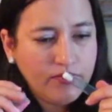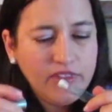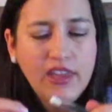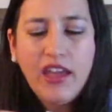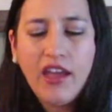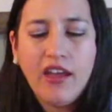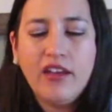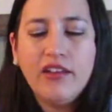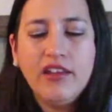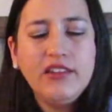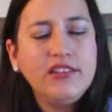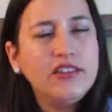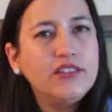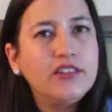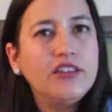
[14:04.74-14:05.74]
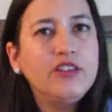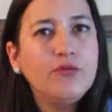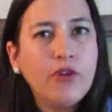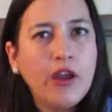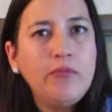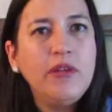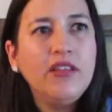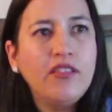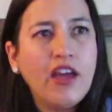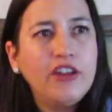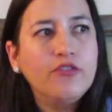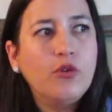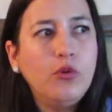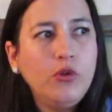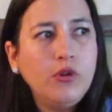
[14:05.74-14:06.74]
Yeah, it does. It reminded me a lot
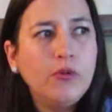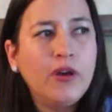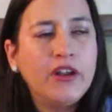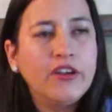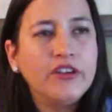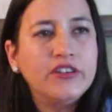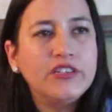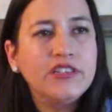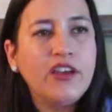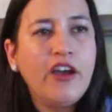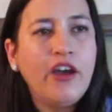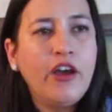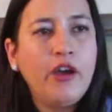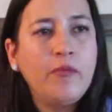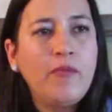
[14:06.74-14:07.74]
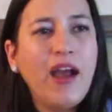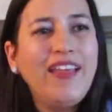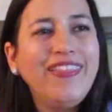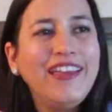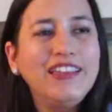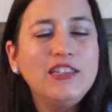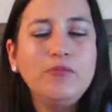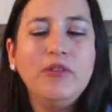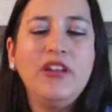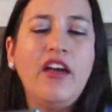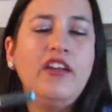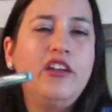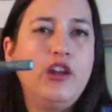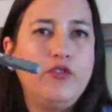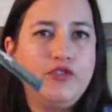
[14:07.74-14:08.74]
of Cool Waters. Um, I liked it, but
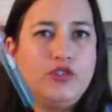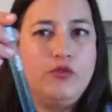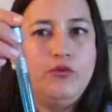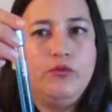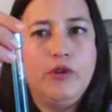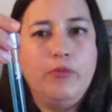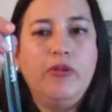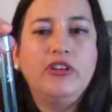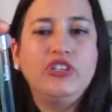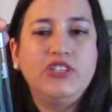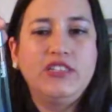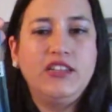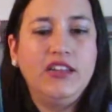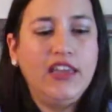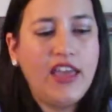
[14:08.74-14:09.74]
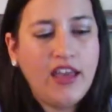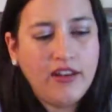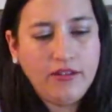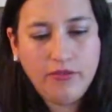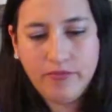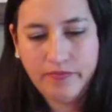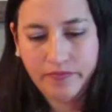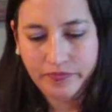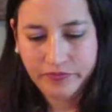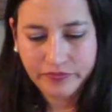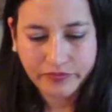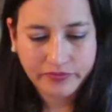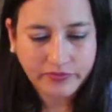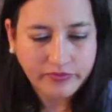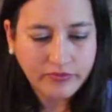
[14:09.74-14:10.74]
not enough to repurchase it again.
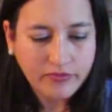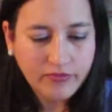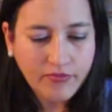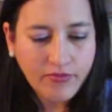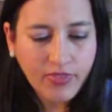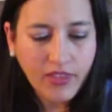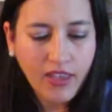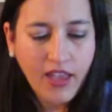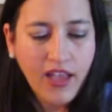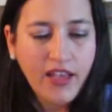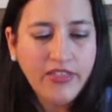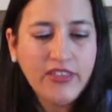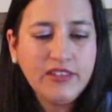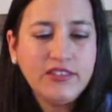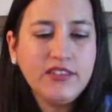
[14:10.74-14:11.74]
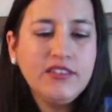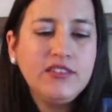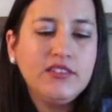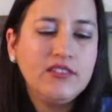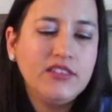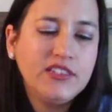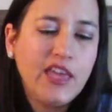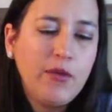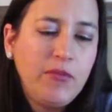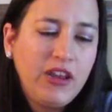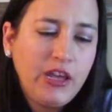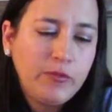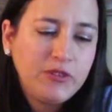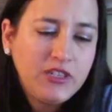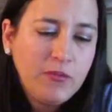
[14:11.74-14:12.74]
This is, this came in
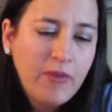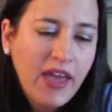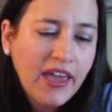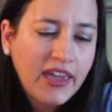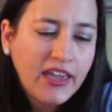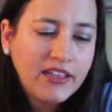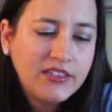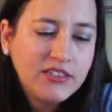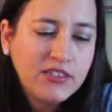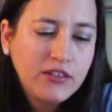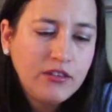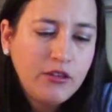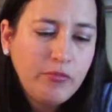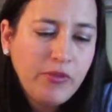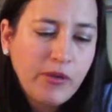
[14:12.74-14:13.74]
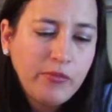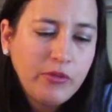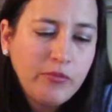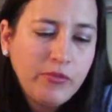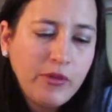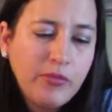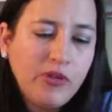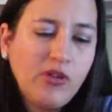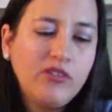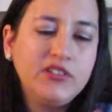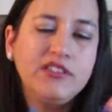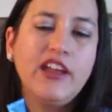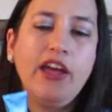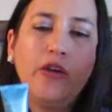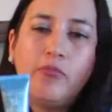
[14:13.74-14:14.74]
an Ipsy bag. It's the Bumble and bumble All
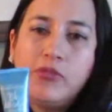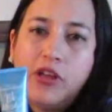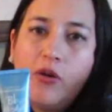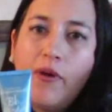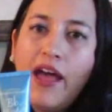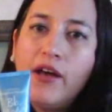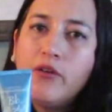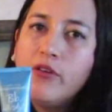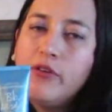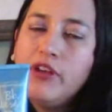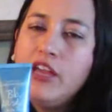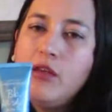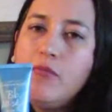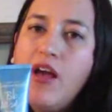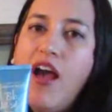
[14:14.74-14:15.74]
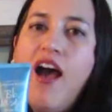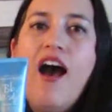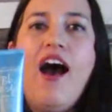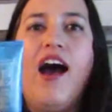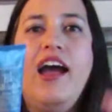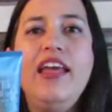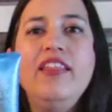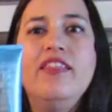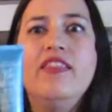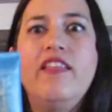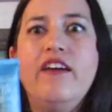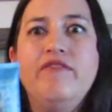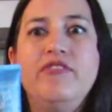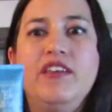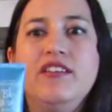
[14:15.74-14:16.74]
Style Blowout Cream. I
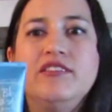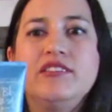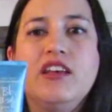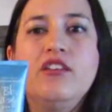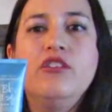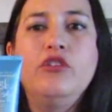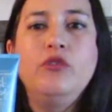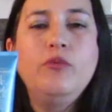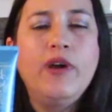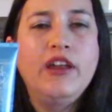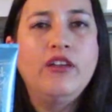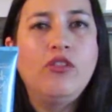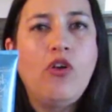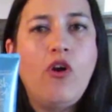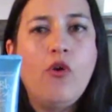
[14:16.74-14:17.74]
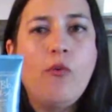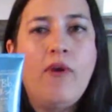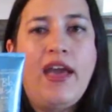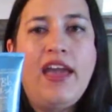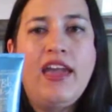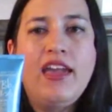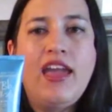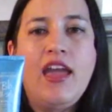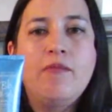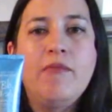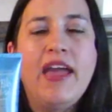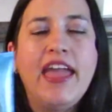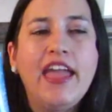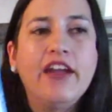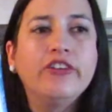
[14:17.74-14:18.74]
love this. A little went a long way and
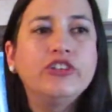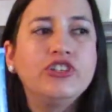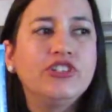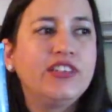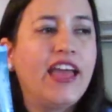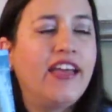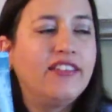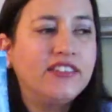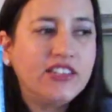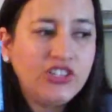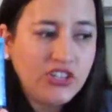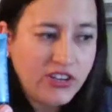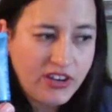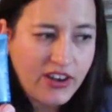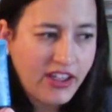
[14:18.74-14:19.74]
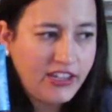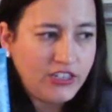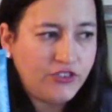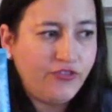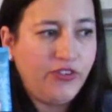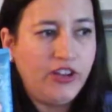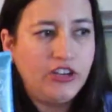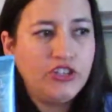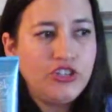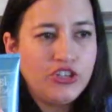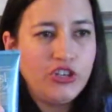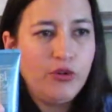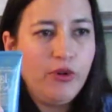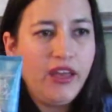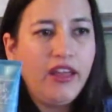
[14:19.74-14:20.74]
my hair just had such a nice finish
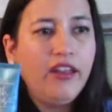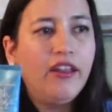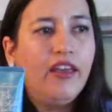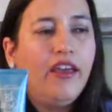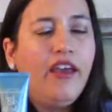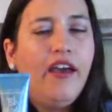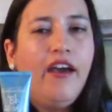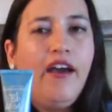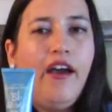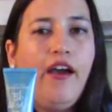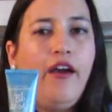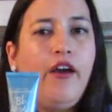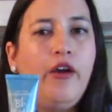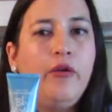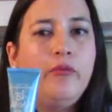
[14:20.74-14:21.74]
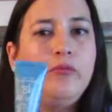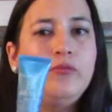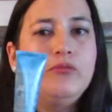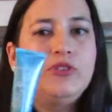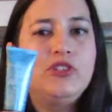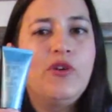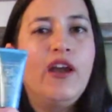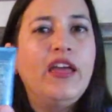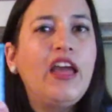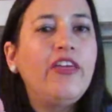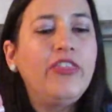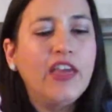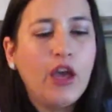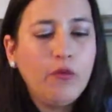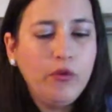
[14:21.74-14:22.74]
to it. Um, so I, I
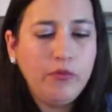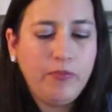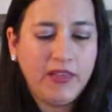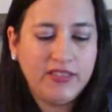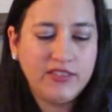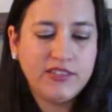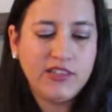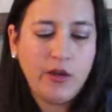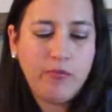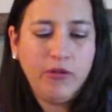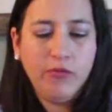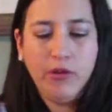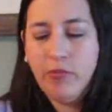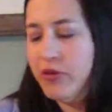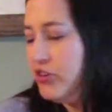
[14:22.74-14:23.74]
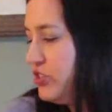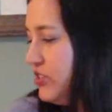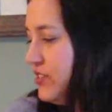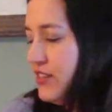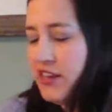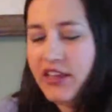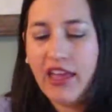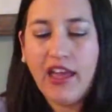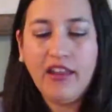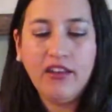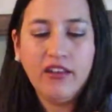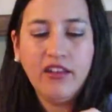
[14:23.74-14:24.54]
think I would pick this up and repurchase it again.